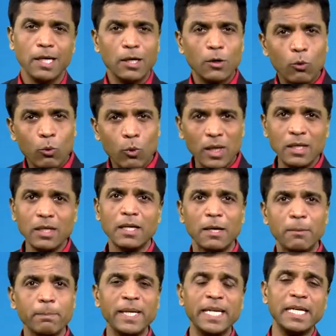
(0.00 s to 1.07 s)
One
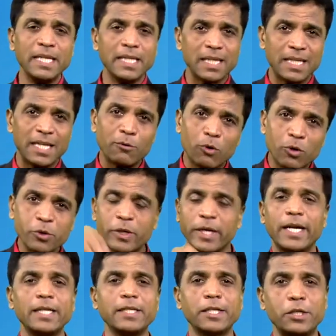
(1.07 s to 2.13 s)
company, they want to
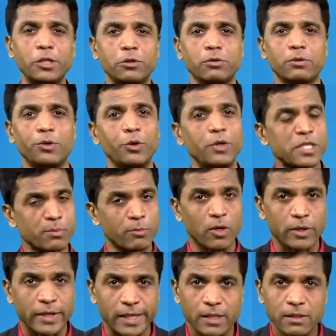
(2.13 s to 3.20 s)
enter into US
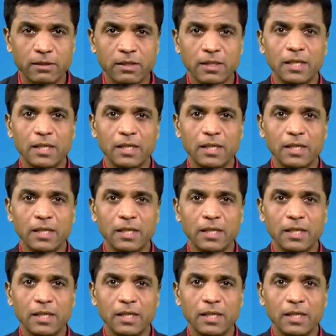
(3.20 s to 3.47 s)
market.